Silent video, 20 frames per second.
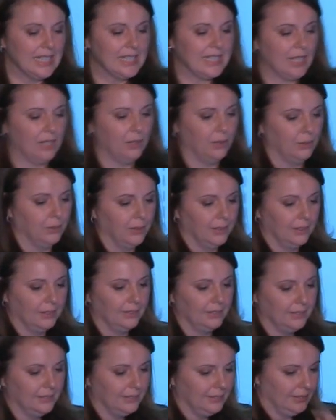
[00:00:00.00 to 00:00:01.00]
So
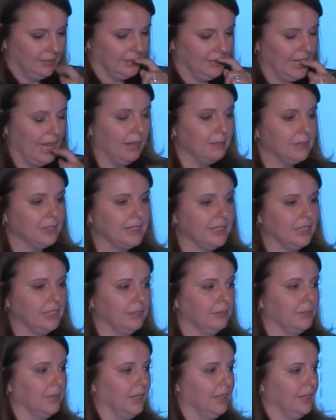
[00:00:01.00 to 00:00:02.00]
now I'm just going
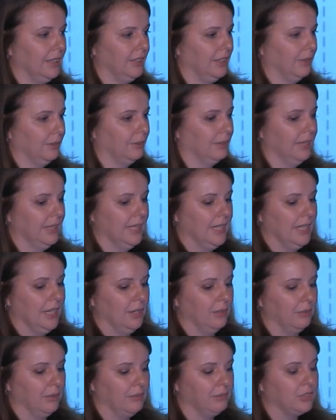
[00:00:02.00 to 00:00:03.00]
to,
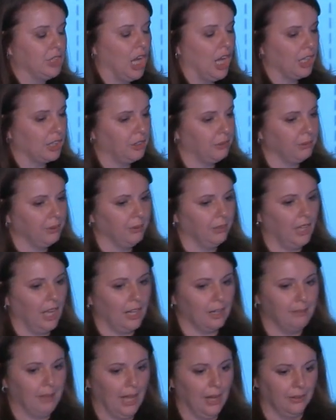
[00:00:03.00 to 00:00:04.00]
we've talked through a
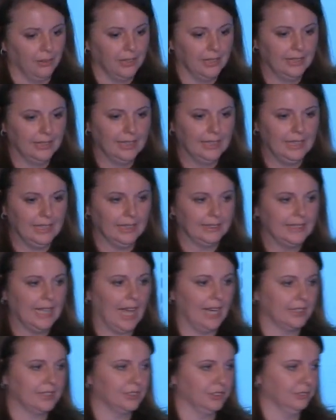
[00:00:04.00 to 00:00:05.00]
lot about the
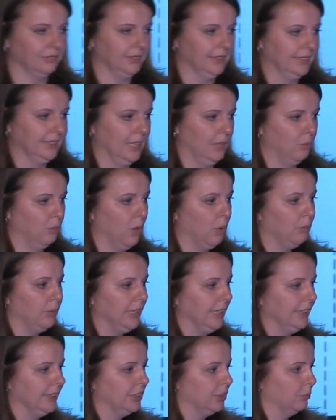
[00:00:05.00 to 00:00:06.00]
attack surface and what we
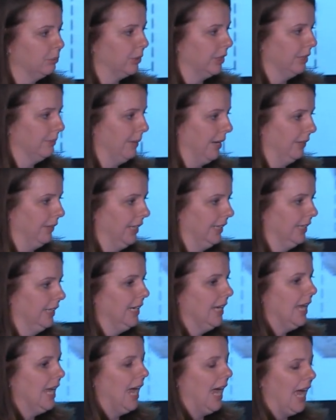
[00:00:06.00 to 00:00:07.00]
need to worry about. And
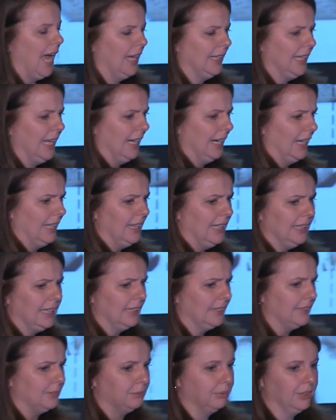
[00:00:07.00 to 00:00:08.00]
again, I think
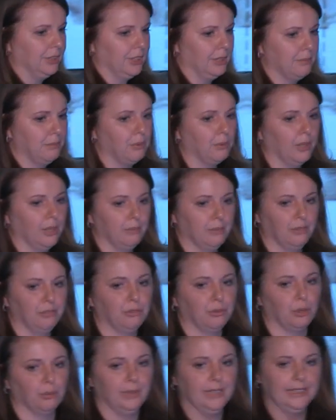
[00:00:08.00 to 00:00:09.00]
that's really important
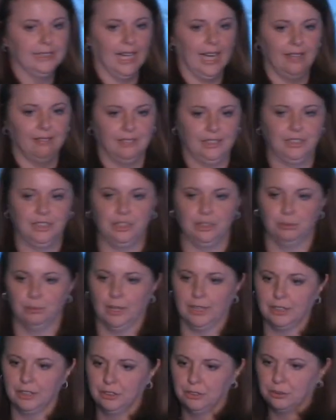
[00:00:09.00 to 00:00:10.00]
before we dive into
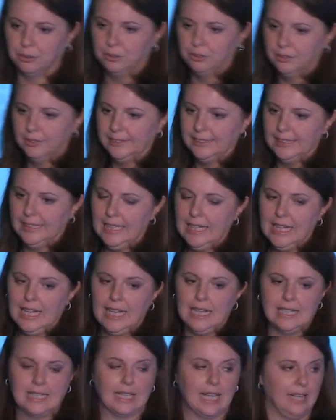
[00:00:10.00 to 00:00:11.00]
what controls,
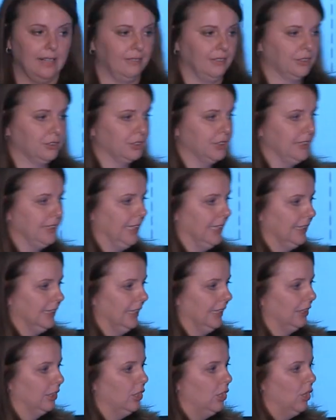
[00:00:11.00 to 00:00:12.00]
is kind of
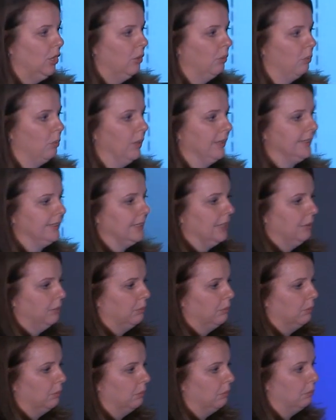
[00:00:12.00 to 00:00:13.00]
understanding what
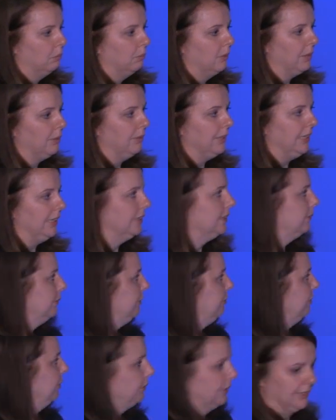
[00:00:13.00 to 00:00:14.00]
do we need to
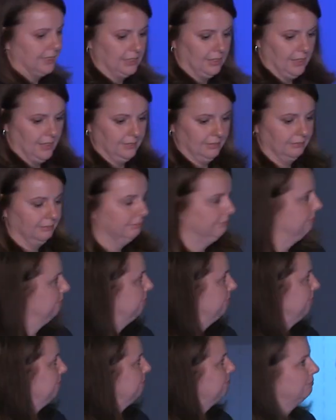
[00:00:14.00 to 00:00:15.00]
be focused on.
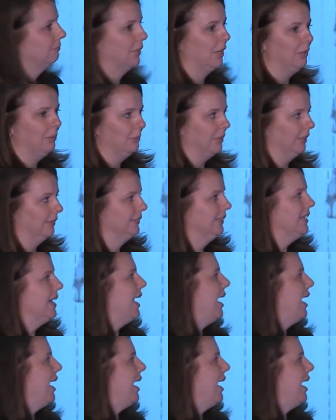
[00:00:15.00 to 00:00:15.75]
Oh, well,